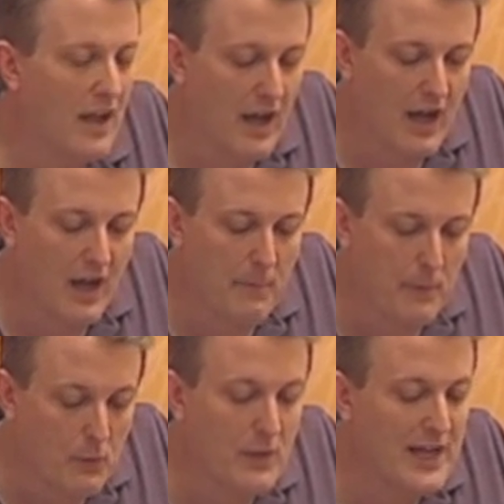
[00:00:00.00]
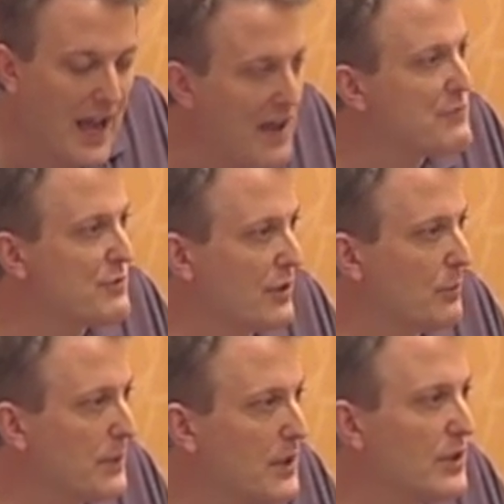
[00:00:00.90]
uh, but we have
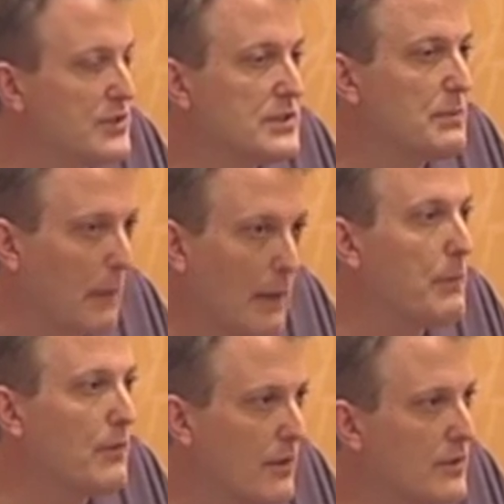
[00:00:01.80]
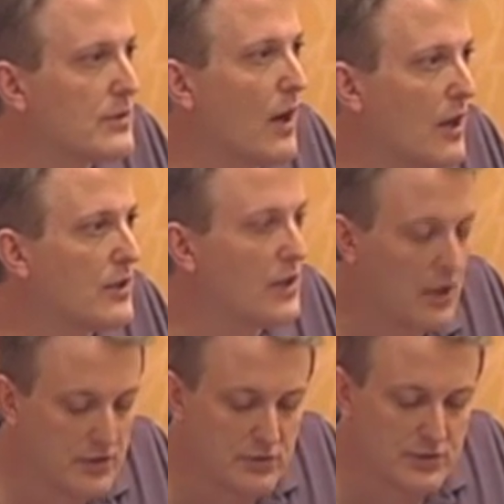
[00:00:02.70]
to because people are, are,
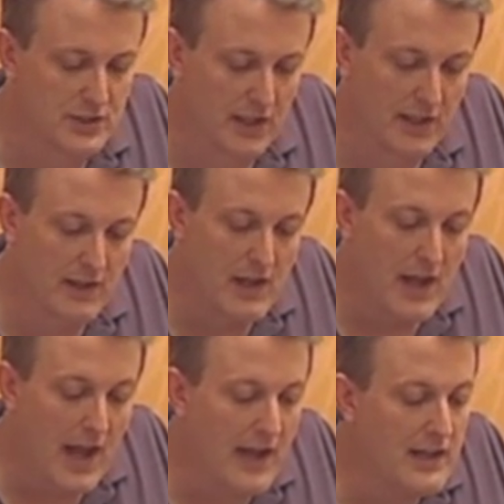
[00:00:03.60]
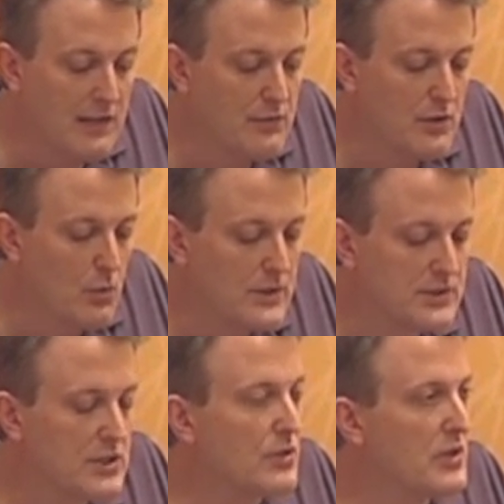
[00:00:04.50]
are using it. And even the
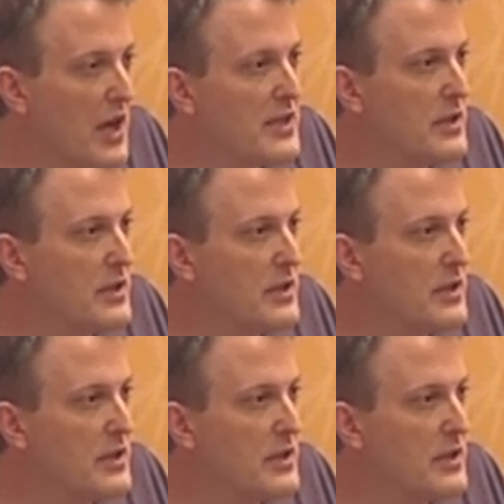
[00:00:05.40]
ones that are not